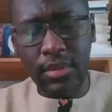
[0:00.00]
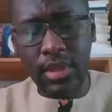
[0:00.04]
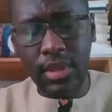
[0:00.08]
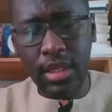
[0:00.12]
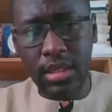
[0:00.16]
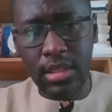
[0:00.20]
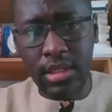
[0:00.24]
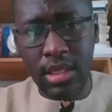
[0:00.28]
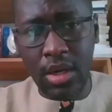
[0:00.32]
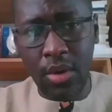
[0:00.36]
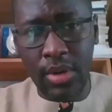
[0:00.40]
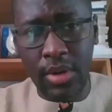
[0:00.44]

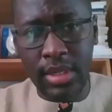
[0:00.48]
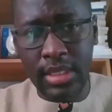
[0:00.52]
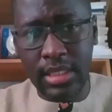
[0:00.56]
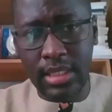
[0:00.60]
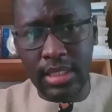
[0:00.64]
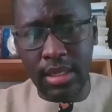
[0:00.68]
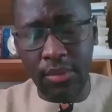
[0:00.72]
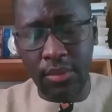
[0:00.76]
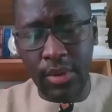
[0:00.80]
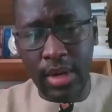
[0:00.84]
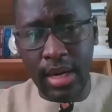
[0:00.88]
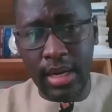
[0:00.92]
So it's
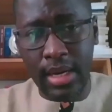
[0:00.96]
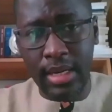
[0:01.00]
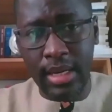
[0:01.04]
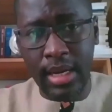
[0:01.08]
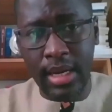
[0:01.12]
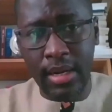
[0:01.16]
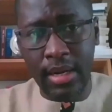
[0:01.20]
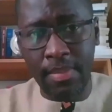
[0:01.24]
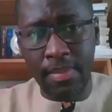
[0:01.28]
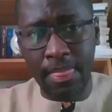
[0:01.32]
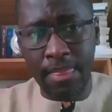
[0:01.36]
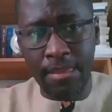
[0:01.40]
a really
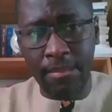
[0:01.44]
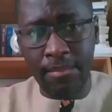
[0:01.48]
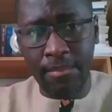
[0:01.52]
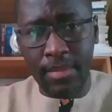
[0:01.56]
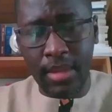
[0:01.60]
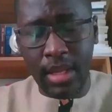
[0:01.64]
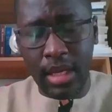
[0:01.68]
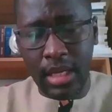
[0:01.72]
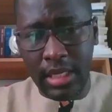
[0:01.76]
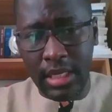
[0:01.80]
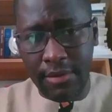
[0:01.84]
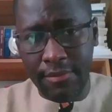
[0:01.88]

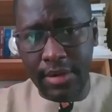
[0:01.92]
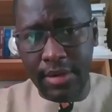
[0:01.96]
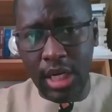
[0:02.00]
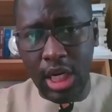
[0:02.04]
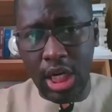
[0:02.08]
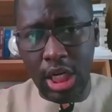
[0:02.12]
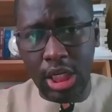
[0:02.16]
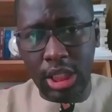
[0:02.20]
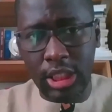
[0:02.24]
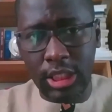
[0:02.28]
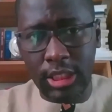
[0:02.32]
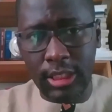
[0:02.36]

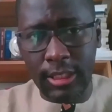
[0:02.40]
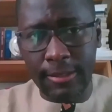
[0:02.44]
difficult